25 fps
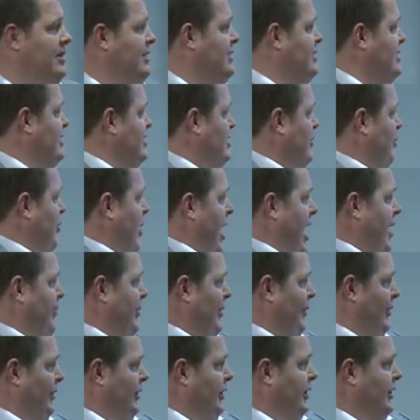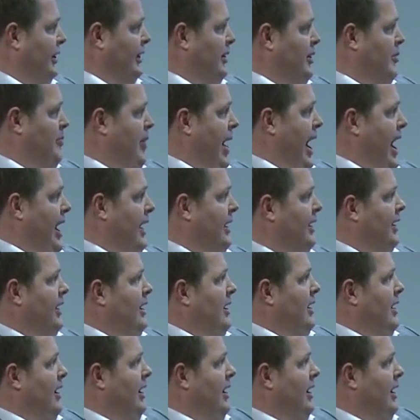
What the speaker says: this is the property we're looking to buy.